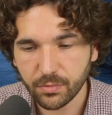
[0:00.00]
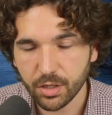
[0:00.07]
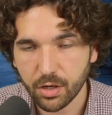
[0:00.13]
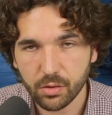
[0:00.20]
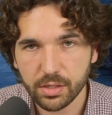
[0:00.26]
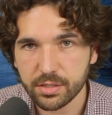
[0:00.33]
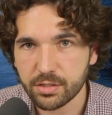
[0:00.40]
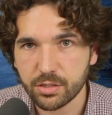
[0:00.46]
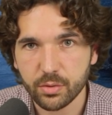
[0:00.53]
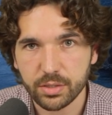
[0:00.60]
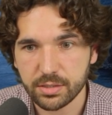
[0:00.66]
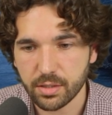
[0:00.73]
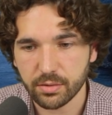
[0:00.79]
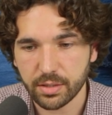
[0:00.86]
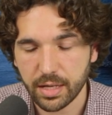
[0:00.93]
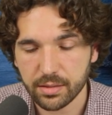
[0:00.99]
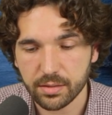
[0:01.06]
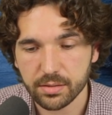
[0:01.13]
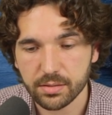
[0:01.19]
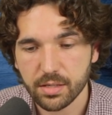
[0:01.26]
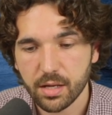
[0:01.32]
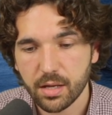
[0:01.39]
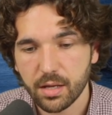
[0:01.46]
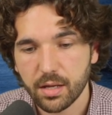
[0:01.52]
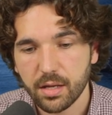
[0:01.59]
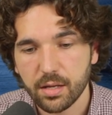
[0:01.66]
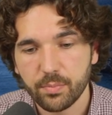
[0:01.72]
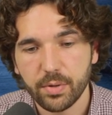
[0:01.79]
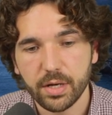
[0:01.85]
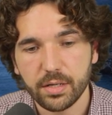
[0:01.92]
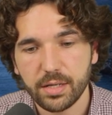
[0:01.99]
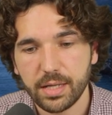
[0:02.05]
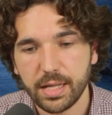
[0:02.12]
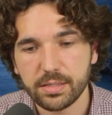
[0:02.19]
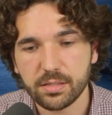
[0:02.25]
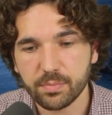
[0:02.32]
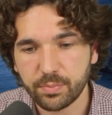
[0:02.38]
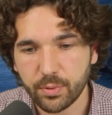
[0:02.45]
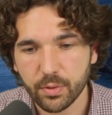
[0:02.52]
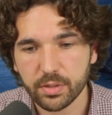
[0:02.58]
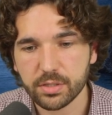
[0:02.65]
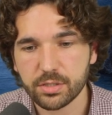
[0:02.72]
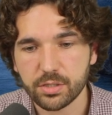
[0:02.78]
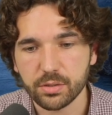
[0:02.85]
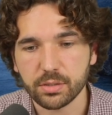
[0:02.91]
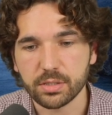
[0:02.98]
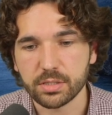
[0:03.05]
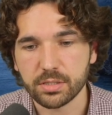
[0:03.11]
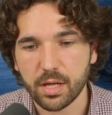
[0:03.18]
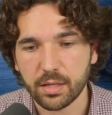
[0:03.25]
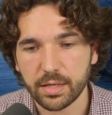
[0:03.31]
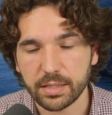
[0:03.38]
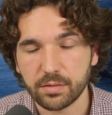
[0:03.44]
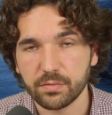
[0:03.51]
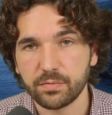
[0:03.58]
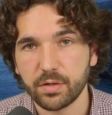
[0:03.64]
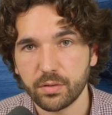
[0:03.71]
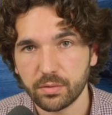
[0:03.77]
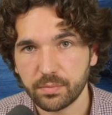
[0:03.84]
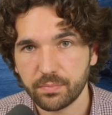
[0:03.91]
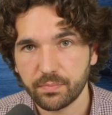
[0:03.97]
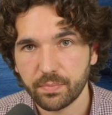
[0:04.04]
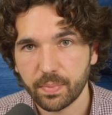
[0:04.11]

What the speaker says: or at least two of these other candidates, but it's important to consolidate the vote.